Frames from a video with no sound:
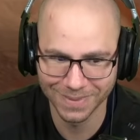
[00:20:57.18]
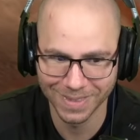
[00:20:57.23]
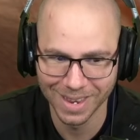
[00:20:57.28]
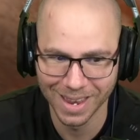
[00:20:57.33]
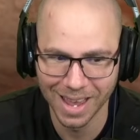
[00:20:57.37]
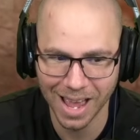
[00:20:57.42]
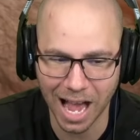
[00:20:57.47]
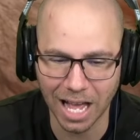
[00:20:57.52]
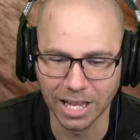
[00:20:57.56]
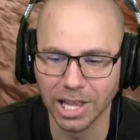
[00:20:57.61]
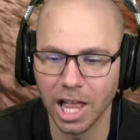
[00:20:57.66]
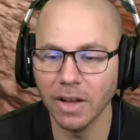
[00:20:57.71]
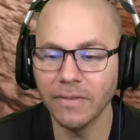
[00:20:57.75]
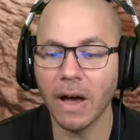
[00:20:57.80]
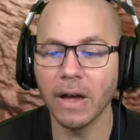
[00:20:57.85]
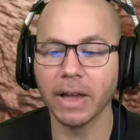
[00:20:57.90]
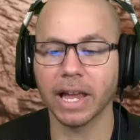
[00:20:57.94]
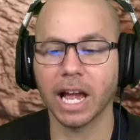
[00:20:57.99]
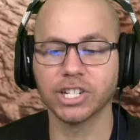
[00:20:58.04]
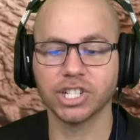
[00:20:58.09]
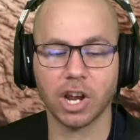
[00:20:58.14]
I love how he
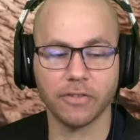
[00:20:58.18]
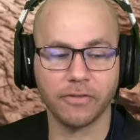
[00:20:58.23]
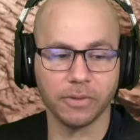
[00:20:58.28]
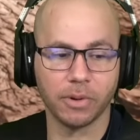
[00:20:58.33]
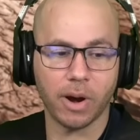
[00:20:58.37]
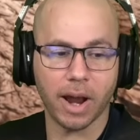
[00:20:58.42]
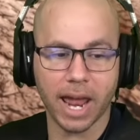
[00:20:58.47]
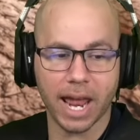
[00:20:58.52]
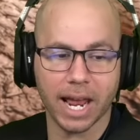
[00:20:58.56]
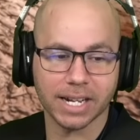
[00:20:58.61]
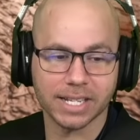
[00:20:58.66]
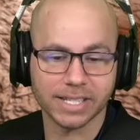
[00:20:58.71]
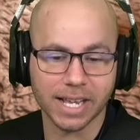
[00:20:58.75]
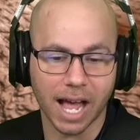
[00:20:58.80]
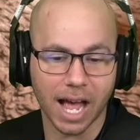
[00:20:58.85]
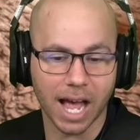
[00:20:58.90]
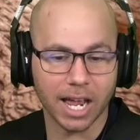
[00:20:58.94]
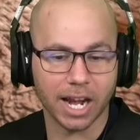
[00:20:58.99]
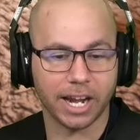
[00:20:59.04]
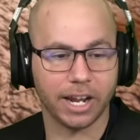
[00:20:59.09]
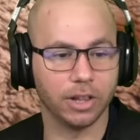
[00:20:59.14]
got shot from the right-hand
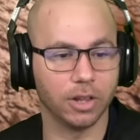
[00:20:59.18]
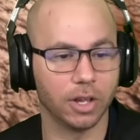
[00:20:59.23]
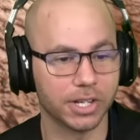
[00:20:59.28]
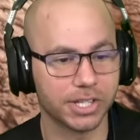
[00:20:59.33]
side and he looks